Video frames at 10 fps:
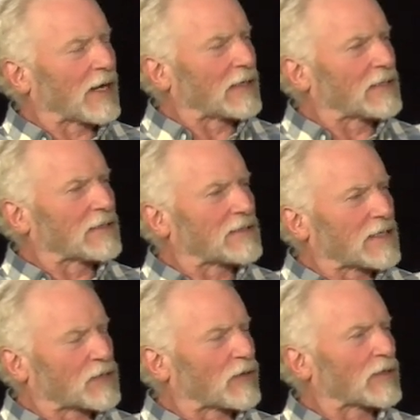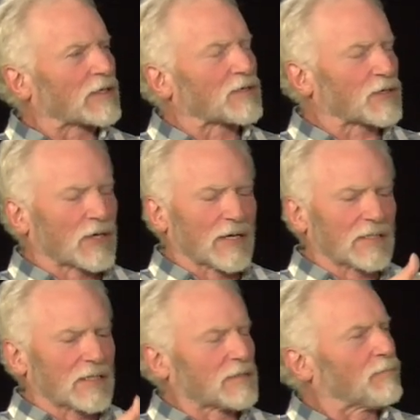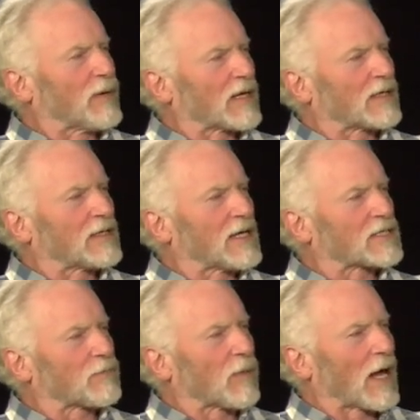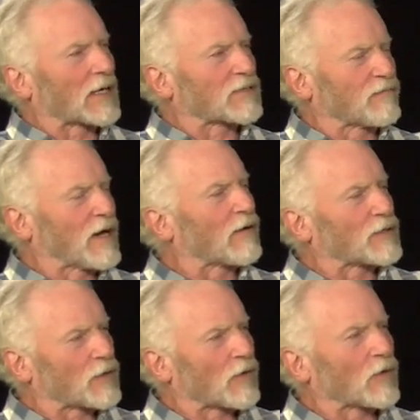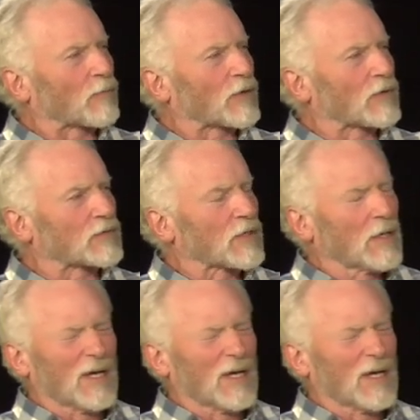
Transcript: 19th century literature, and it's these big, dense blocks of narratorial prose.